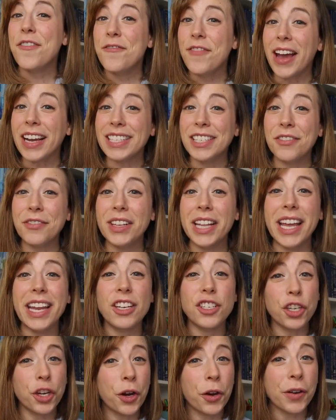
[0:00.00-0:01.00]

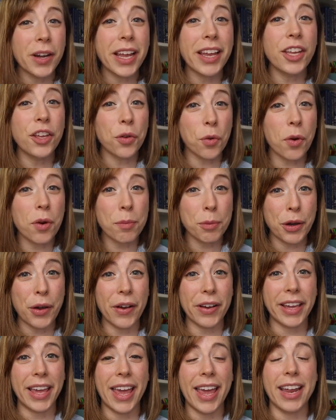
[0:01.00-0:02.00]
effectively turning your
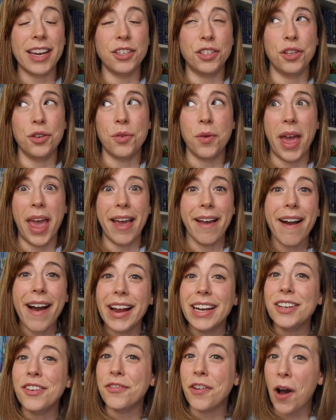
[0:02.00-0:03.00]
book into a
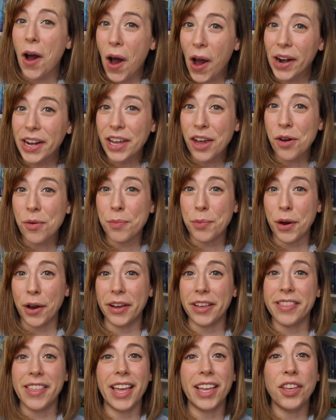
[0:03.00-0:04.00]
kind of
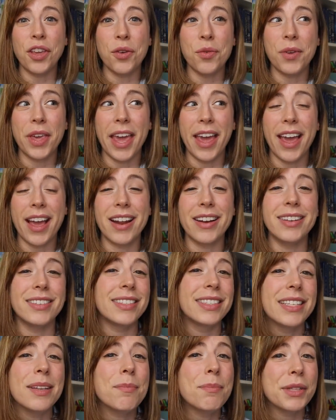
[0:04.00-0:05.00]
audiobook that you
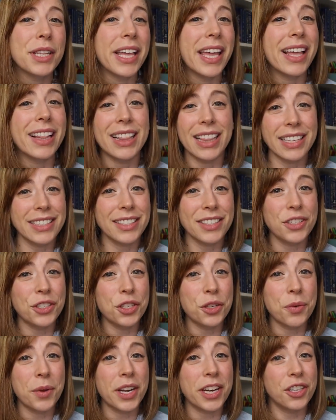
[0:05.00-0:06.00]
can simply listen
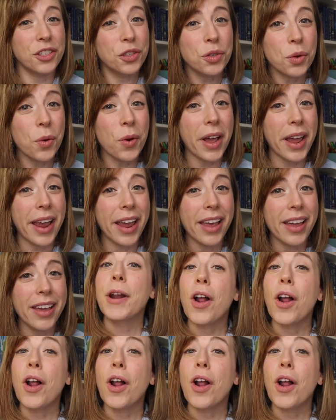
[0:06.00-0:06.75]
to and enjoy,